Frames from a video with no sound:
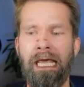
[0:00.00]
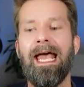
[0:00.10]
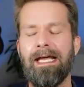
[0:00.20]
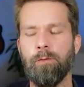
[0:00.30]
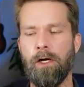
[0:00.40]

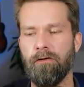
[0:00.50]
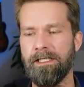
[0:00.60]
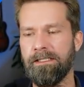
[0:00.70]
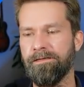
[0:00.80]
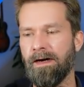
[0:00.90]
and we're
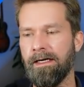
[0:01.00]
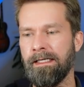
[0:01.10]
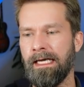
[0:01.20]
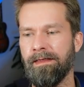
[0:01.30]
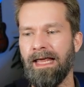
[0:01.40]
already
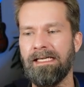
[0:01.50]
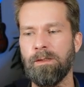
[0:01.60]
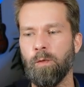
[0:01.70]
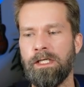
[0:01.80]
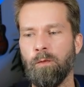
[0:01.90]
defining that we